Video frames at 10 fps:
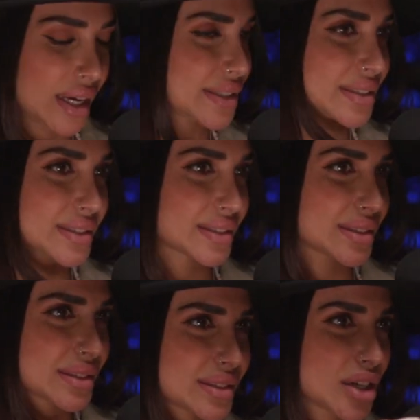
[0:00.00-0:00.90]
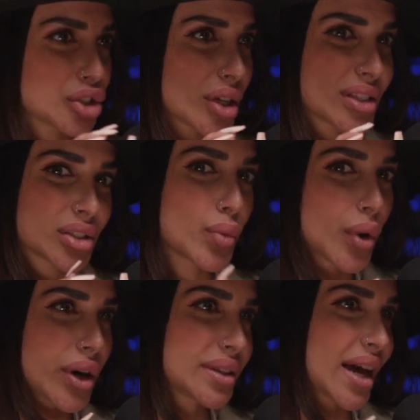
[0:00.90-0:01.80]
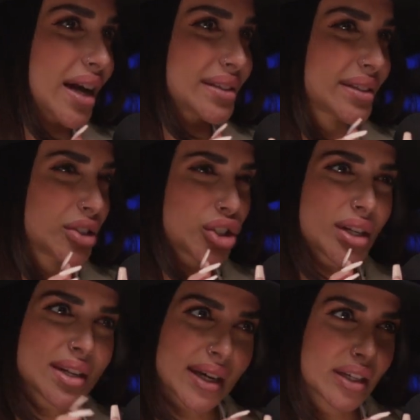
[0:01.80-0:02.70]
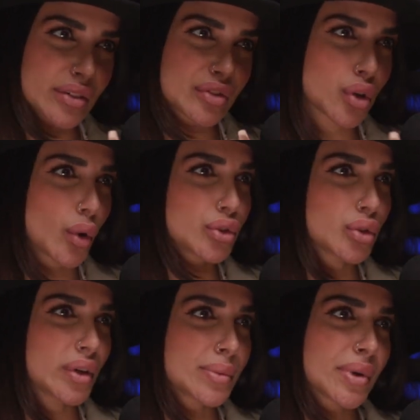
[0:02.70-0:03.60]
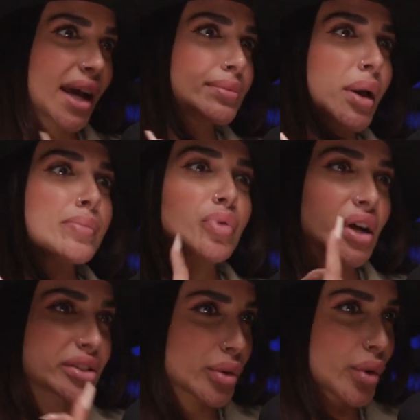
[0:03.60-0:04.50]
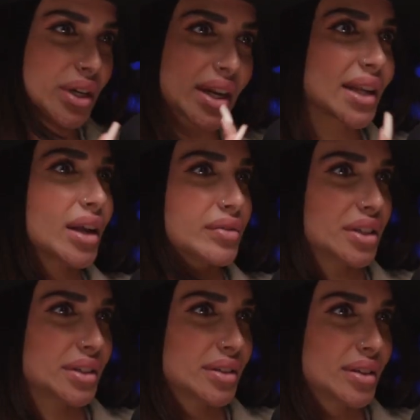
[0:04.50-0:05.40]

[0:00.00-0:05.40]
It's a word that has such a negative tone to it, but I embrace the word and I love it.